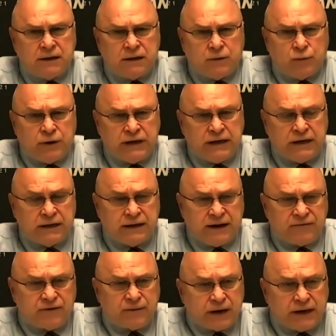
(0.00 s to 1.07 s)
Right. We needed
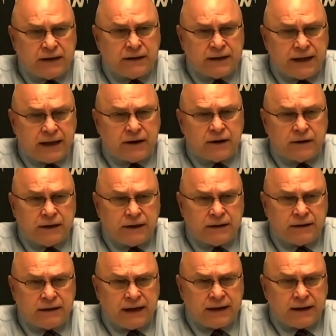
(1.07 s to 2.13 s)
everybody to get
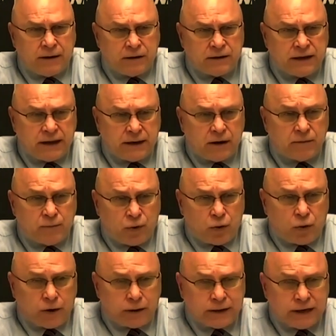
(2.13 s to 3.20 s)
on, get on, get on
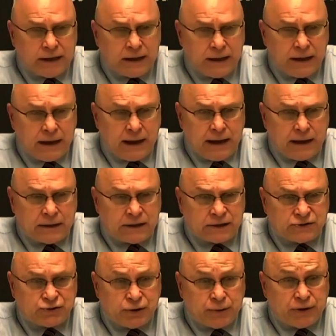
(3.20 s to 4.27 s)
board and
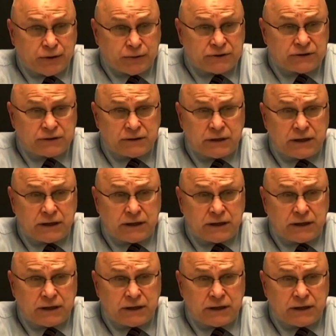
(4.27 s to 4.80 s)
contribute.